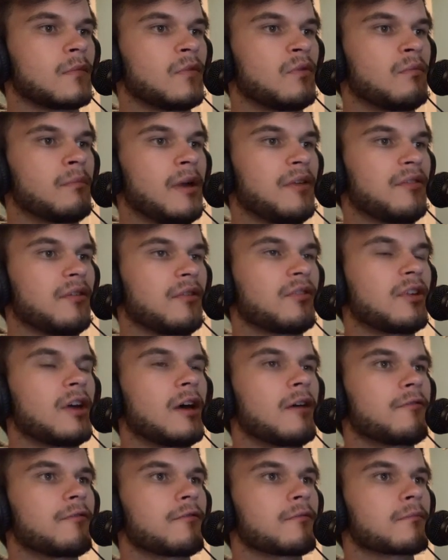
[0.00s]
Basic
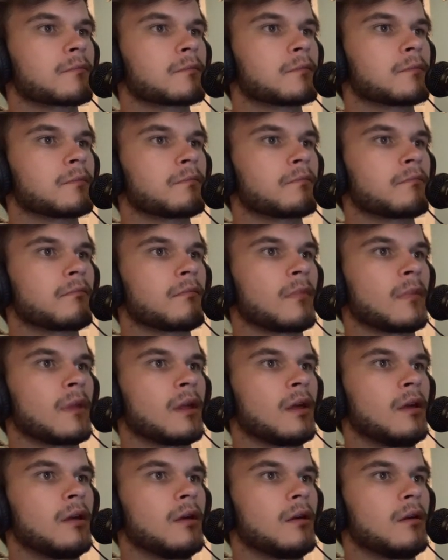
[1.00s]
stuff.
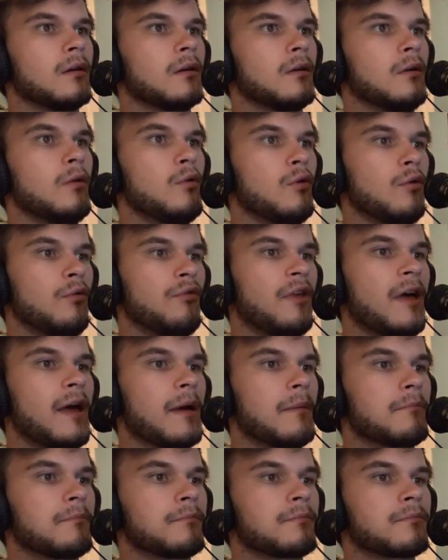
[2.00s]
Ooh, who's that?
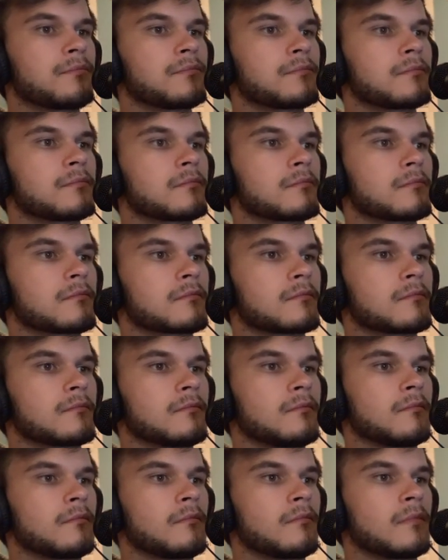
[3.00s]

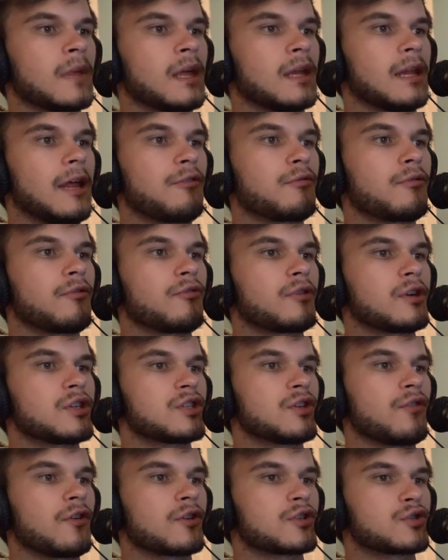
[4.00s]
Less
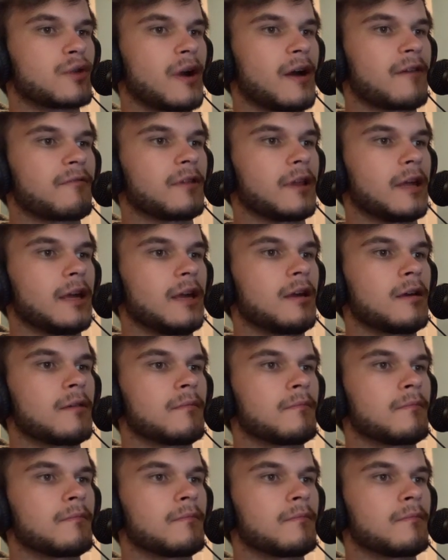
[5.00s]
restrictions on traveling.